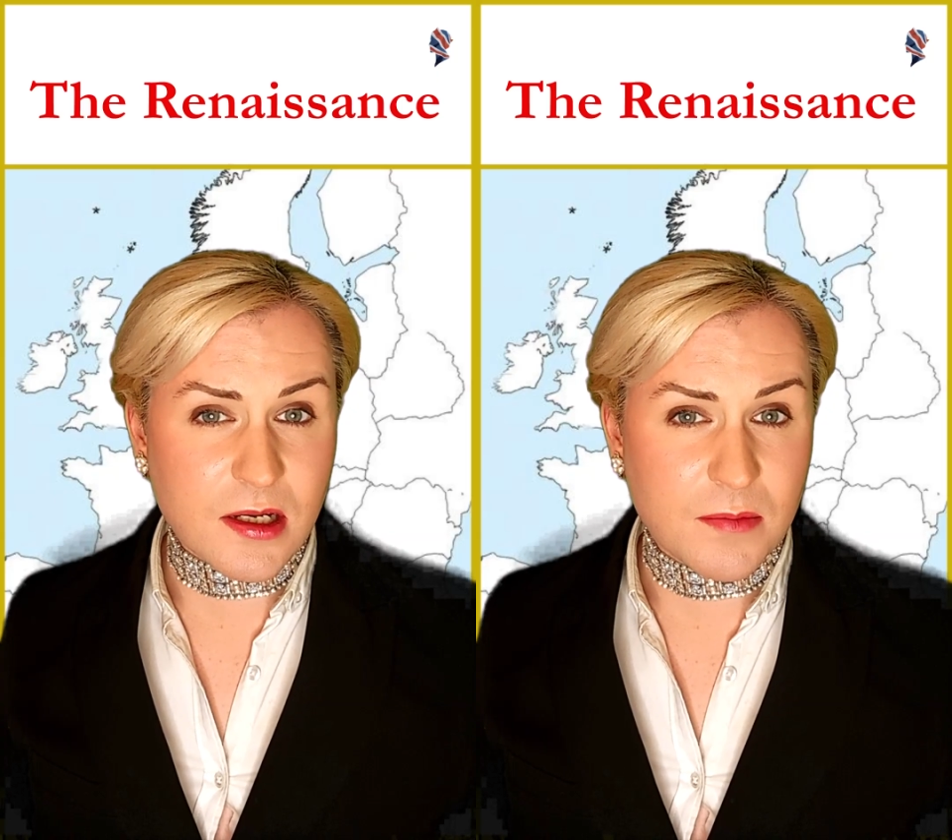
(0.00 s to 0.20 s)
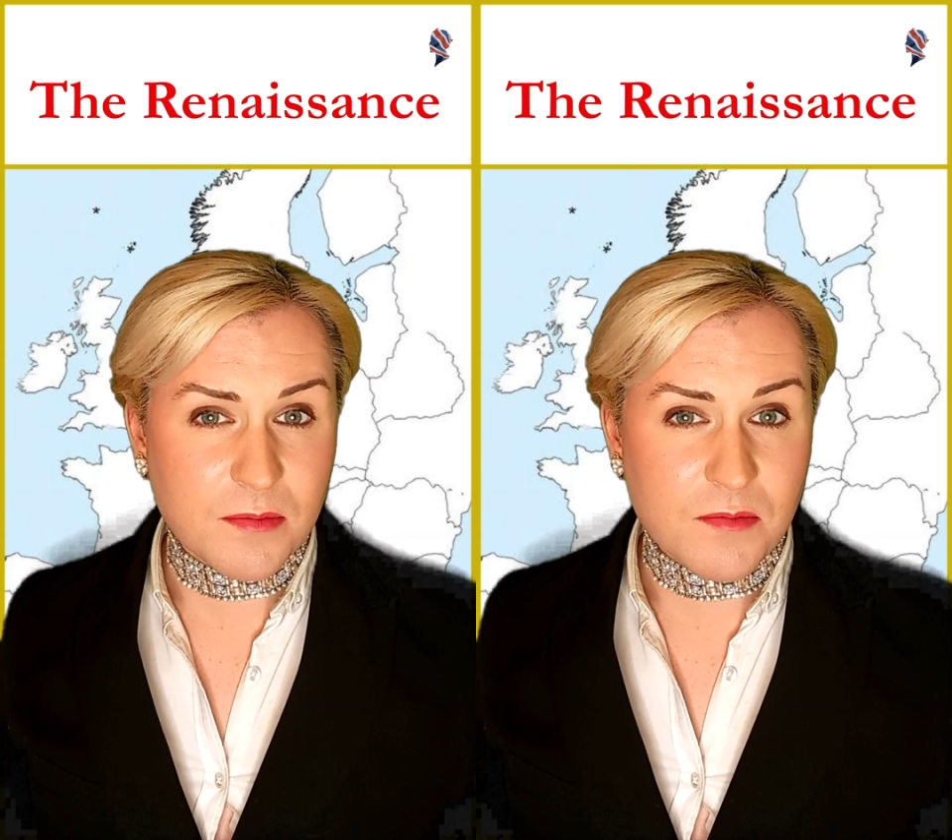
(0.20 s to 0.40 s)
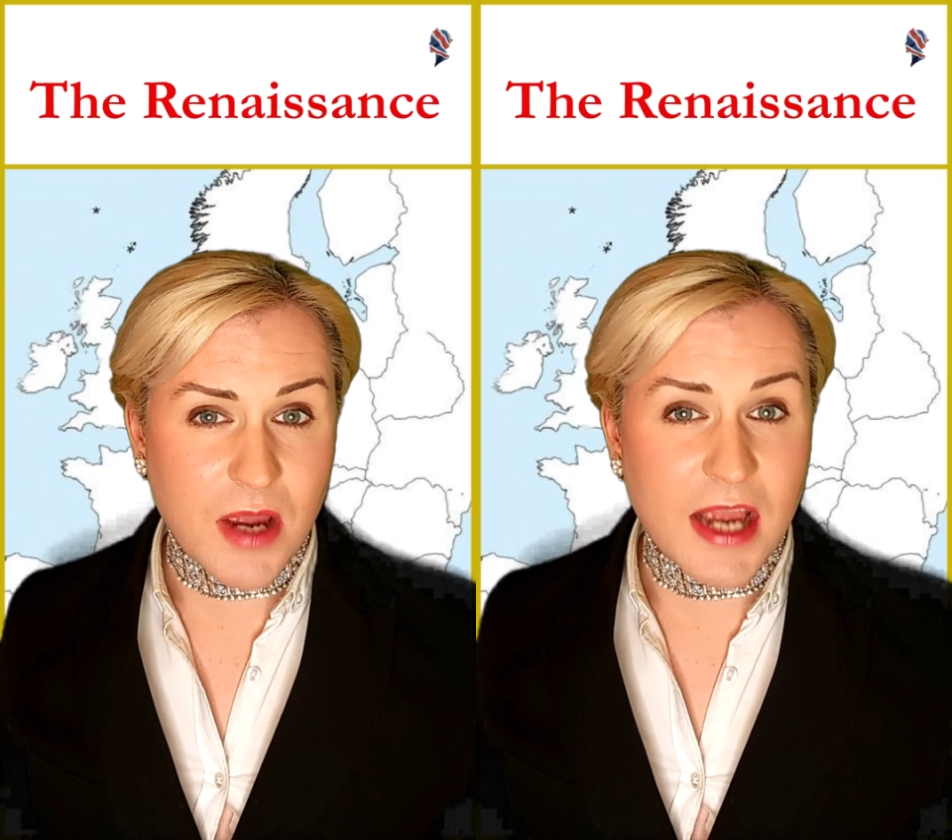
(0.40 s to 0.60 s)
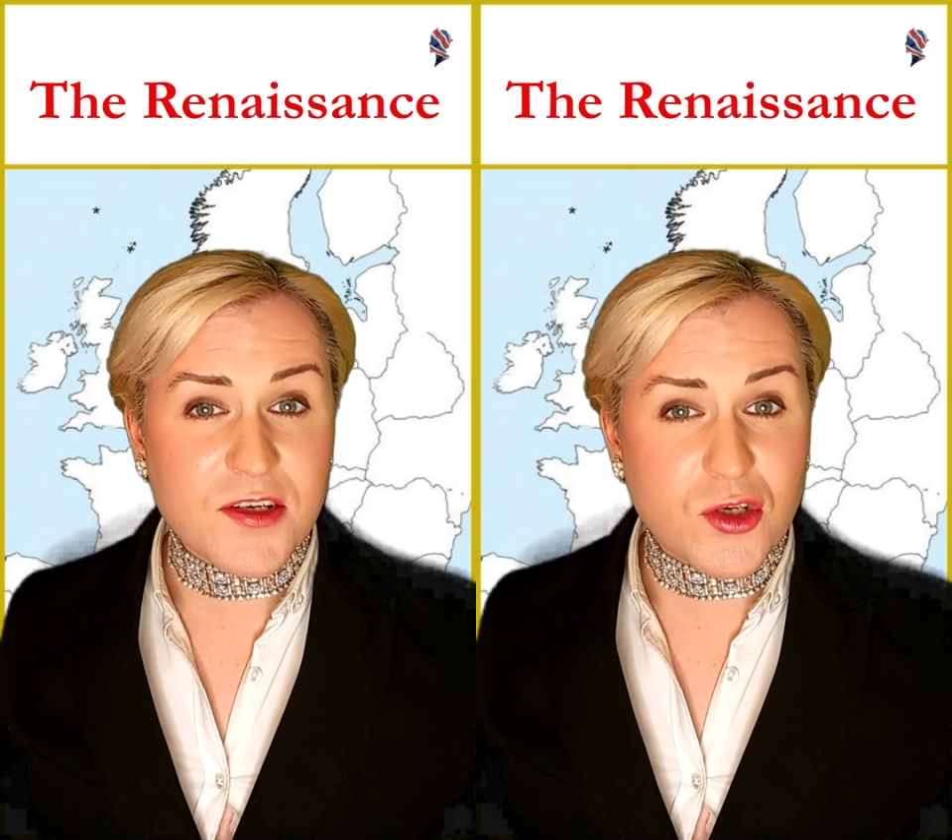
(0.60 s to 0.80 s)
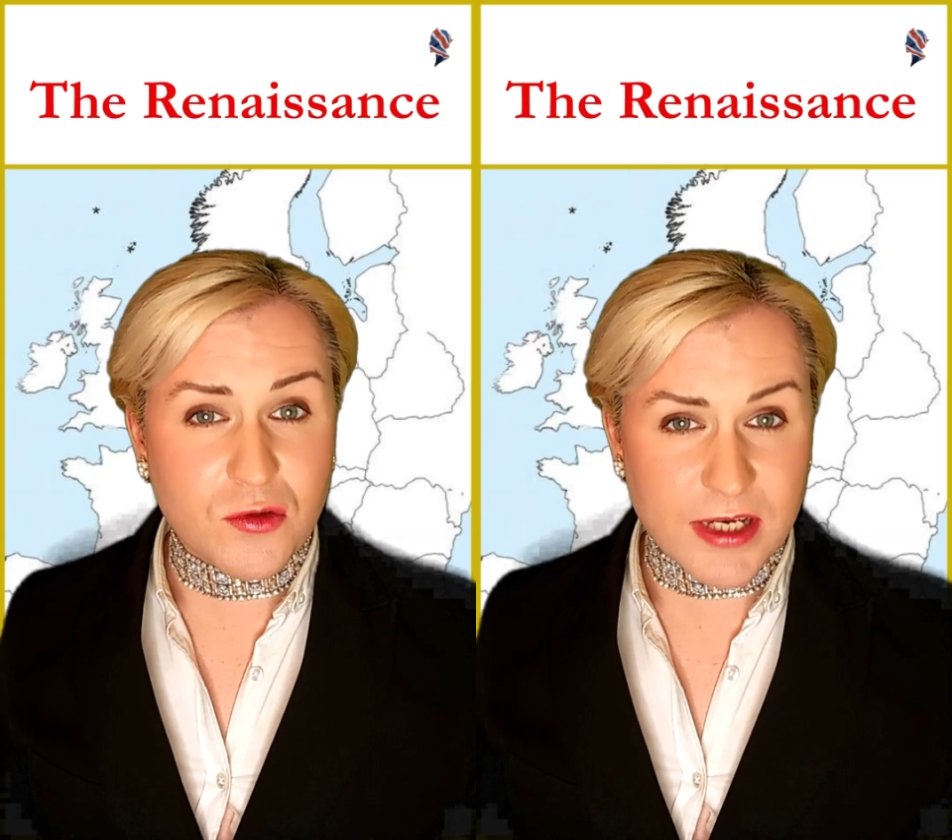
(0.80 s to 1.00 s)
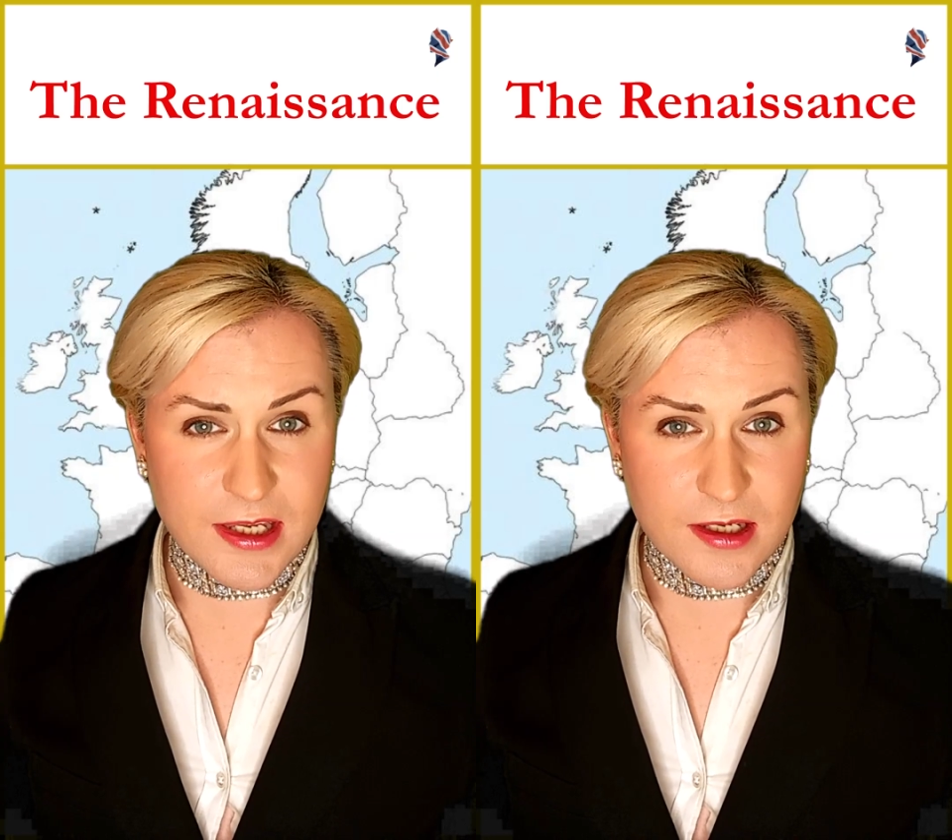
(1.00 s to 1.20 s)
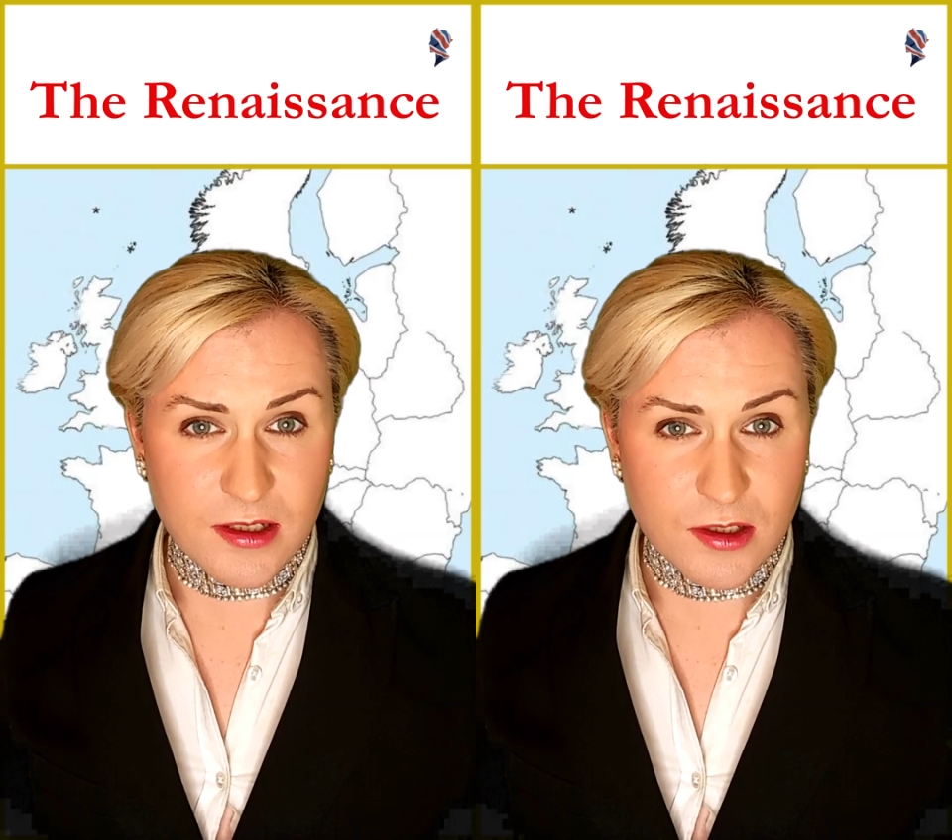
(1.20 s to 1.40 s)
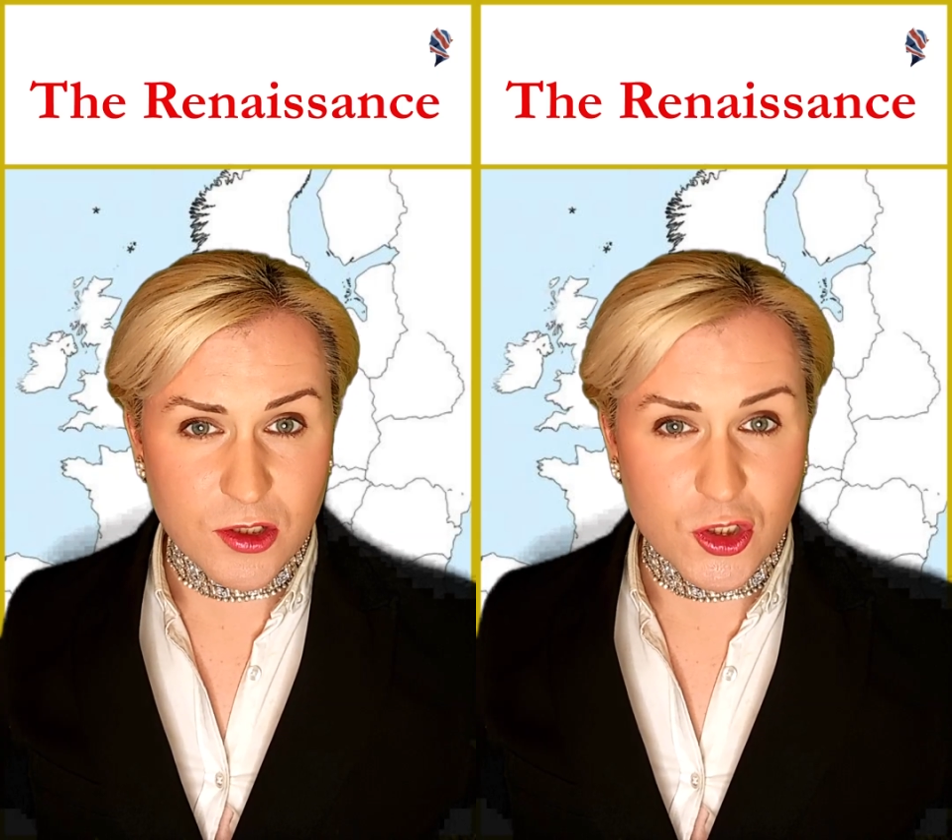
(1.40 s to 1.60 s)
and Greek
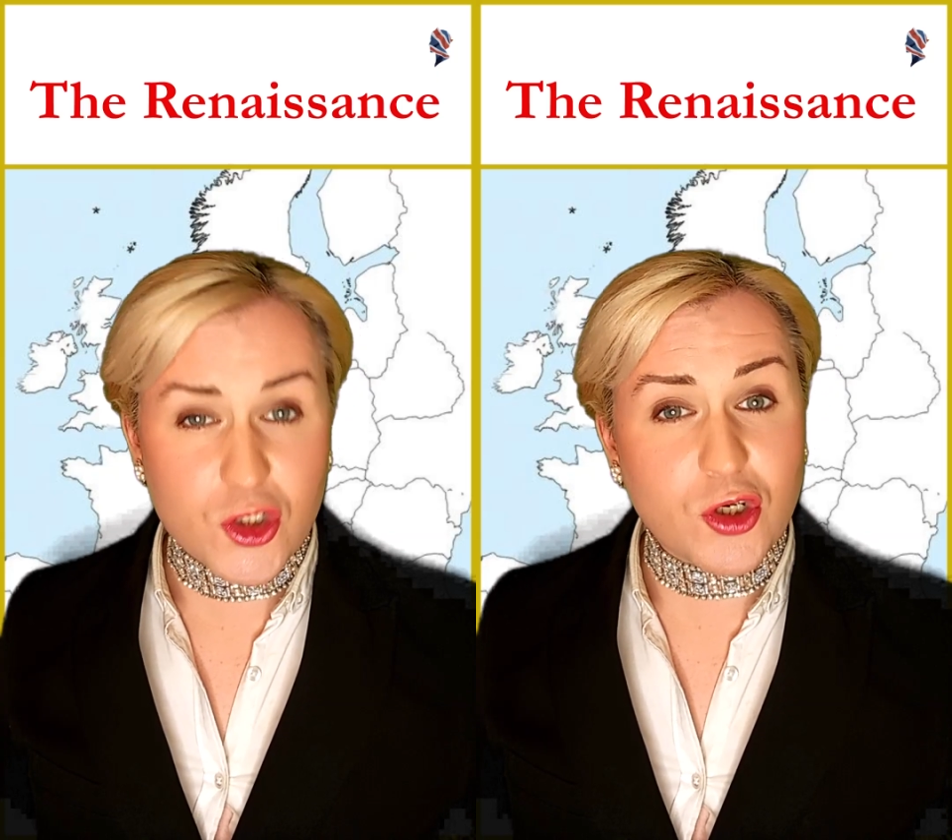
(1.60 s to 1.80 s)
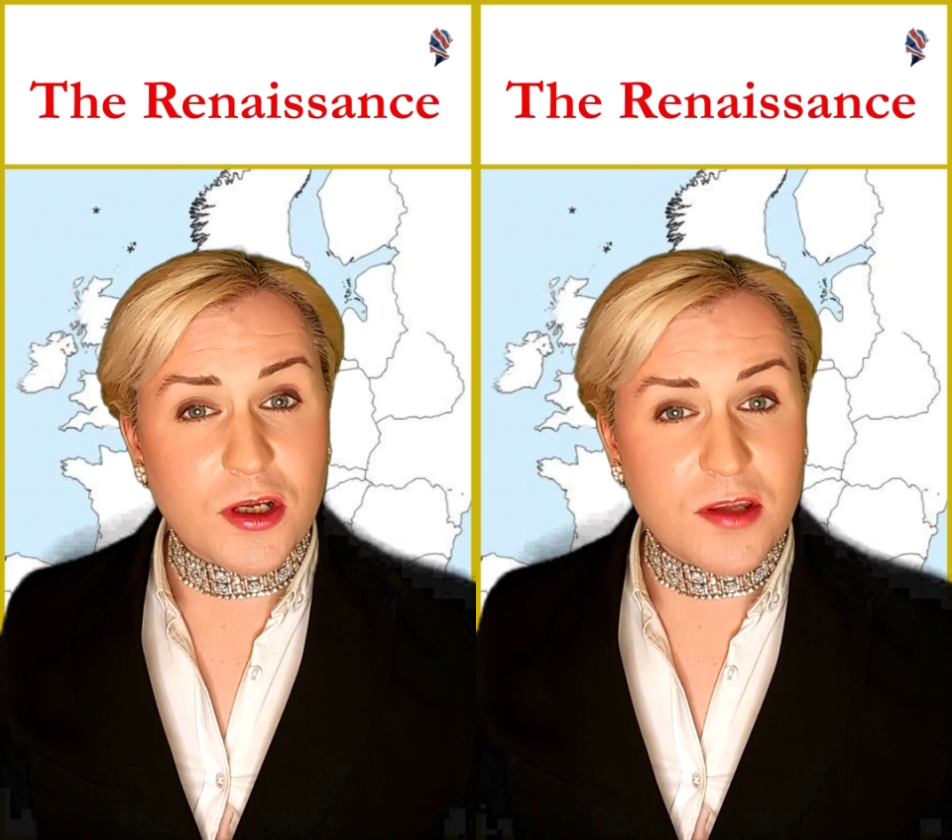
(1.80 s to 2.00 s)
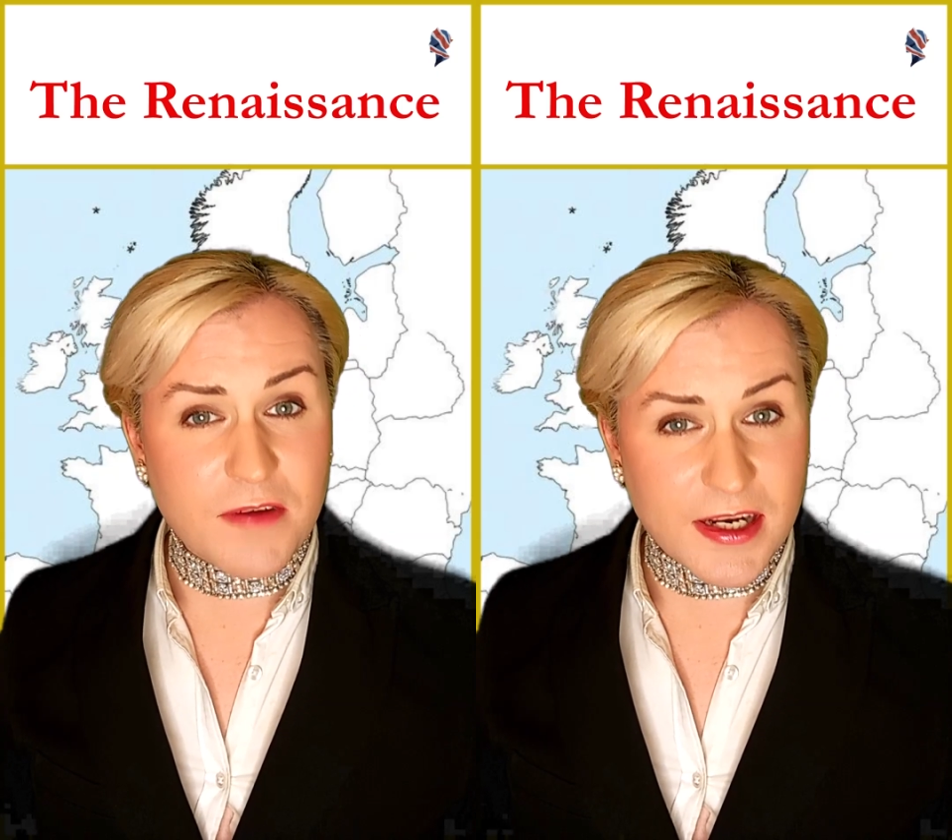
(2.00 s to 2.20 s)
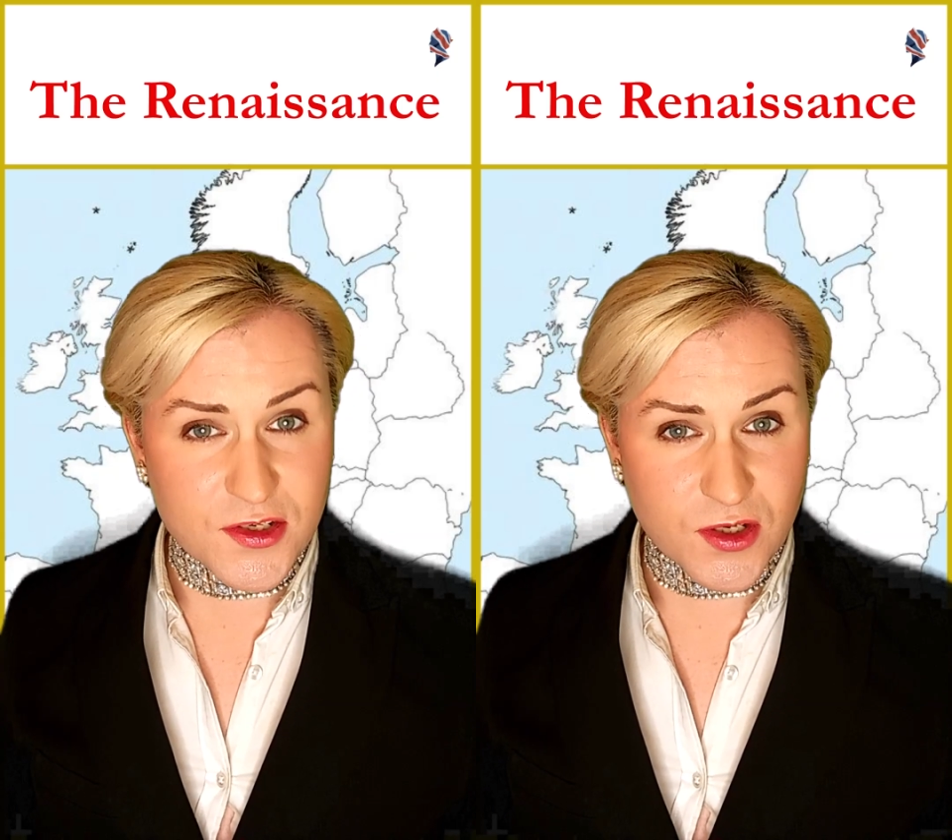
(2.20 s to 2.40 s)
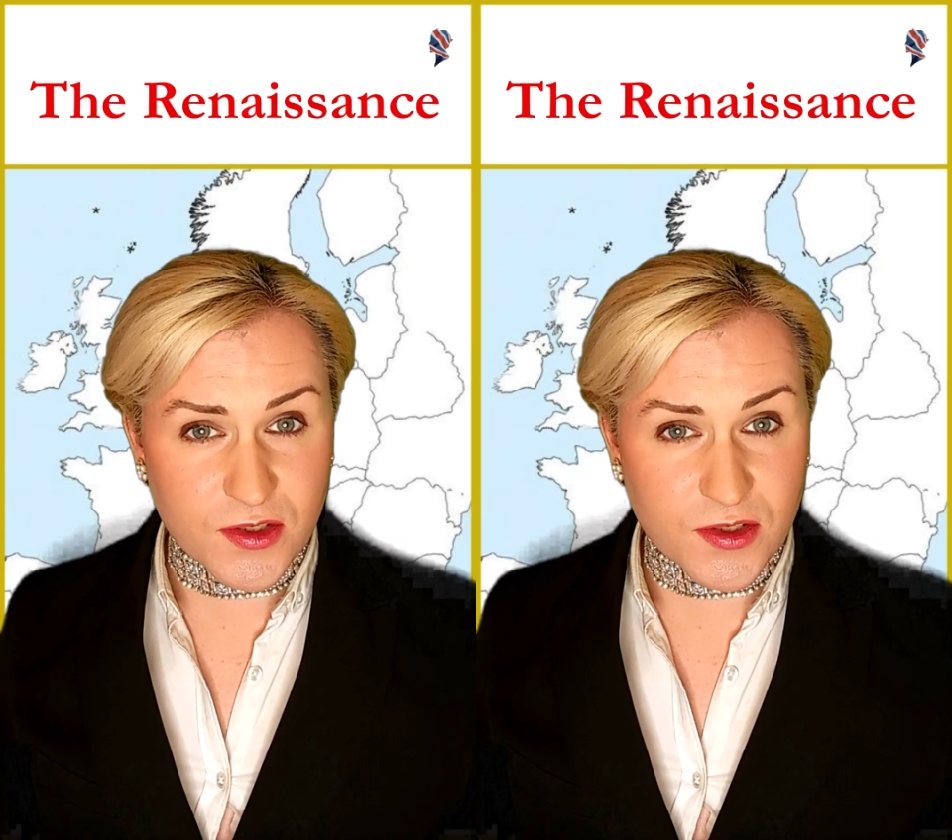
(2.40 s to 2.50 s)
during the Renaissance.